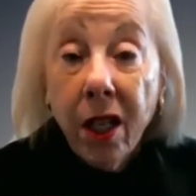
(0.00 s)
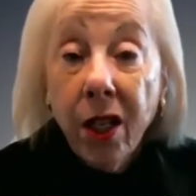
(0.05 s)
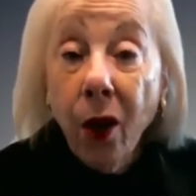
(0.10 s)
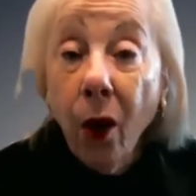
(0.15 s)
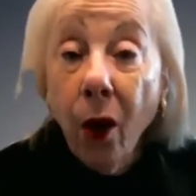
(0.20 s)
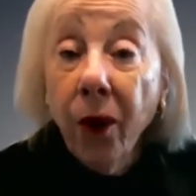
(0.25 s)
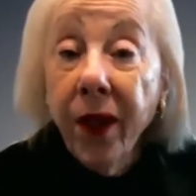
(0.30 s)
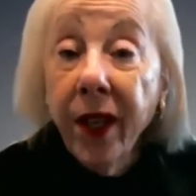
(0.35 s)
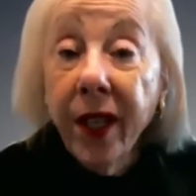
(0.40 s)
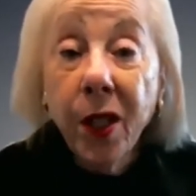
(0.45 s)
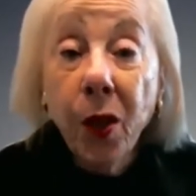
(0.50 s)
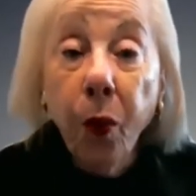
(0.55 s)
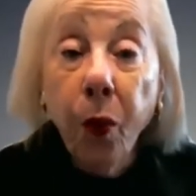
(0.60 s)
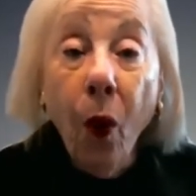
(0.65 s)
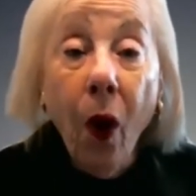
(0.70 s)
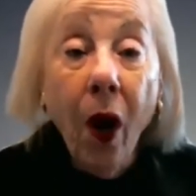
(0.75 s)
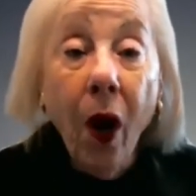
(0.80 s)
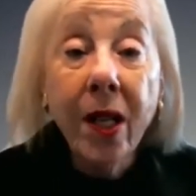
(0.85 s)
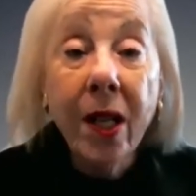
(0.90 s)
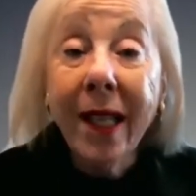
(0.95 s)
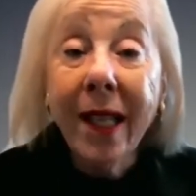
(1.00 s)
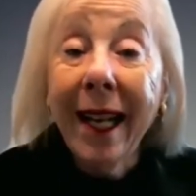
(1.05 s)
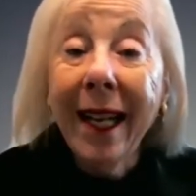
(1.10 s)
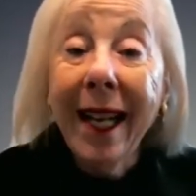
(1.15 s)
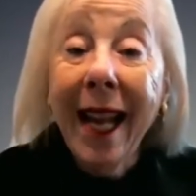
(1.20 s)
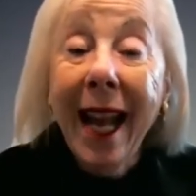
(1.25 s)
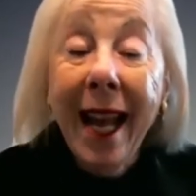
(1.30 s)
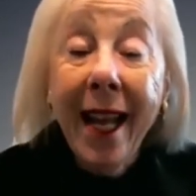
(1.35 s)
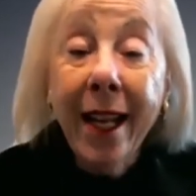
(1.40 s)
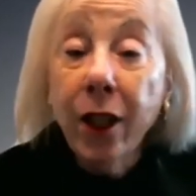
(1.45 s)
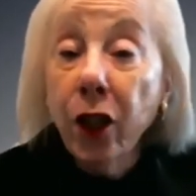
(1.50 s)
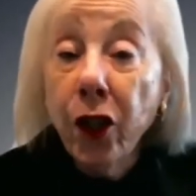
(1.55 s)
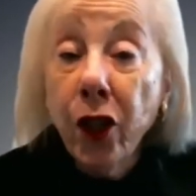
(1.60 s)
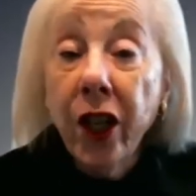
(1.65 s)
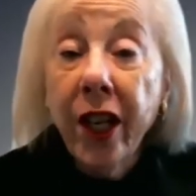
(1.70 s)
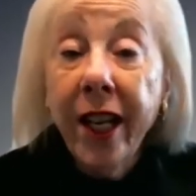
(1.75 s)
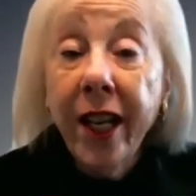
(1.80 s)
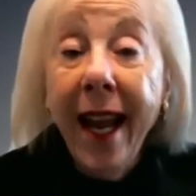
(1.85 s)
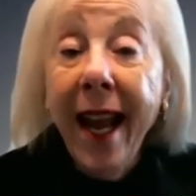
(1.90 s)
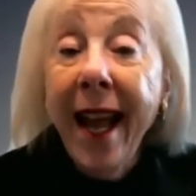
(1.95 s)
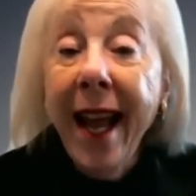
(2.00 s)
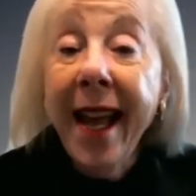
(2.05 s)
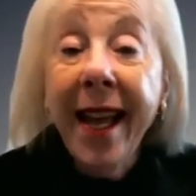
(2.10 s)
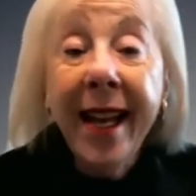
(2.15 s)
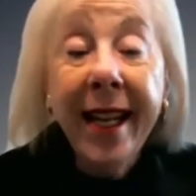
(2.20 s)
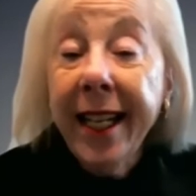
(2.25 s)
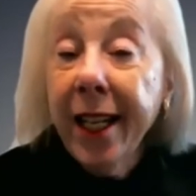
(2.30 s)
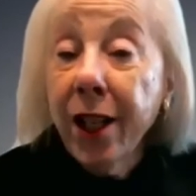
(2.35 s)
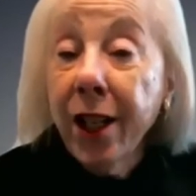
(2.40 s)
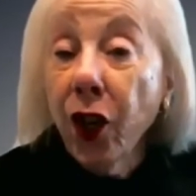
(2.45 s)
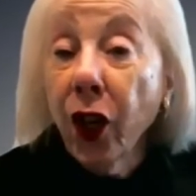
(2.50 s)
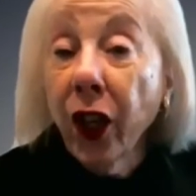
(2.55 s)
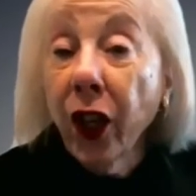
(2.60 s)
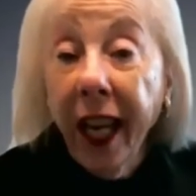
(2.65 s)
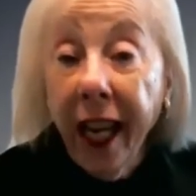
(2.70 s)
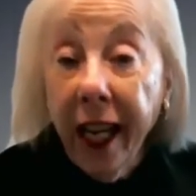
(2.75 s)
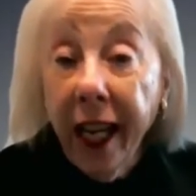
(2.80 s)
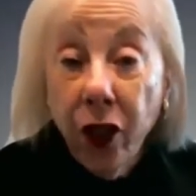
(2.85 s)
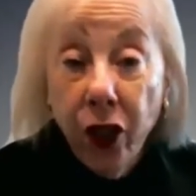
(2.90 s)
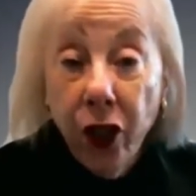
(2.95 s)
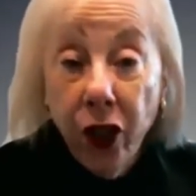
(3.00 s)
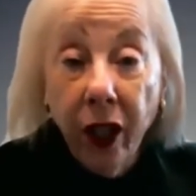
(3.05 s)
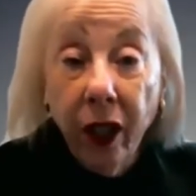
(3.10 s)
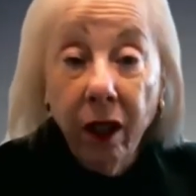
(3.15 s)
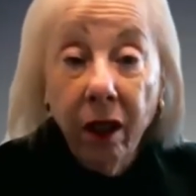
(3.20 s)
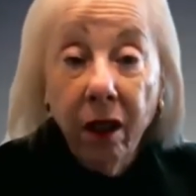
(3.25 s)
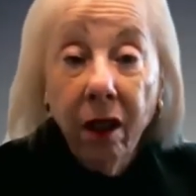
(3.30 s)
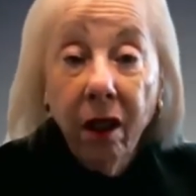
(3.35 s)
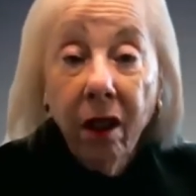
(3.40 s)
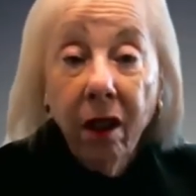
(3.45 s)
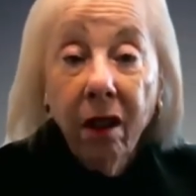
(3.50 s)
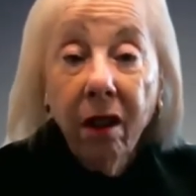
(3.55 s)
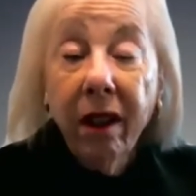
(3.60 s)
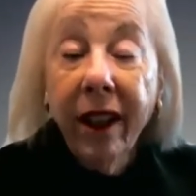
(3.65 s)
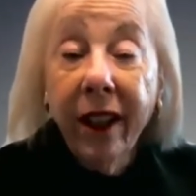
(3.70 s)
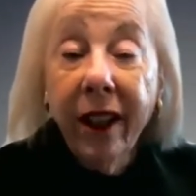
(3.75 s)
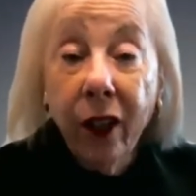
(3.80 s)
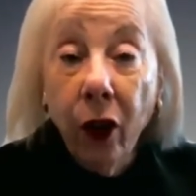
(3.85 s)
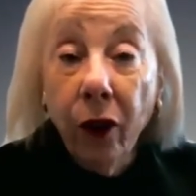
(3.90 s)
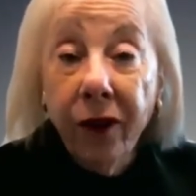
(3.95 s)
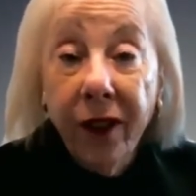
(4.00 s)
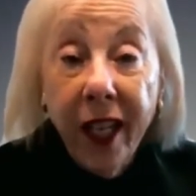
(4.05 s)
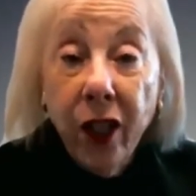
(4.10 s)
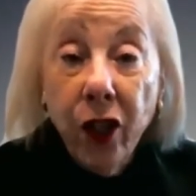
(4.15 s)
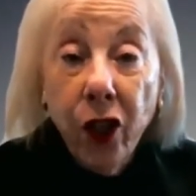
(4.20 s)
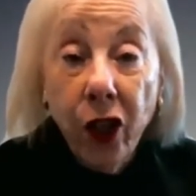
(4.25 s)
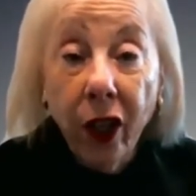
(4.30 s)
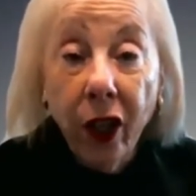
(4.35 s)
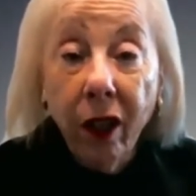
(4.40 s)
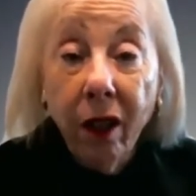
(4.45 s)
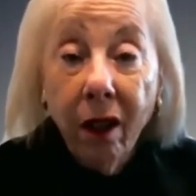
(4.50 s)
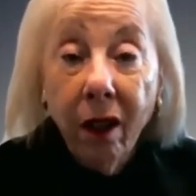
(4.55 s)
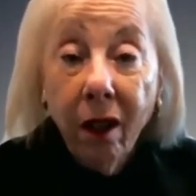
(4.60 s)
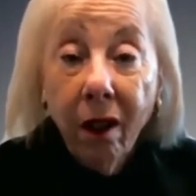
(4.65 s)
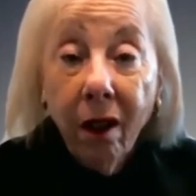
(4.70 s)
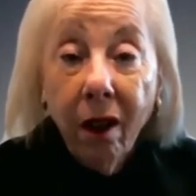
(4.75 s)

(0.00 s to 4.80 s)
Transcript: So this was an energy and an education innovation.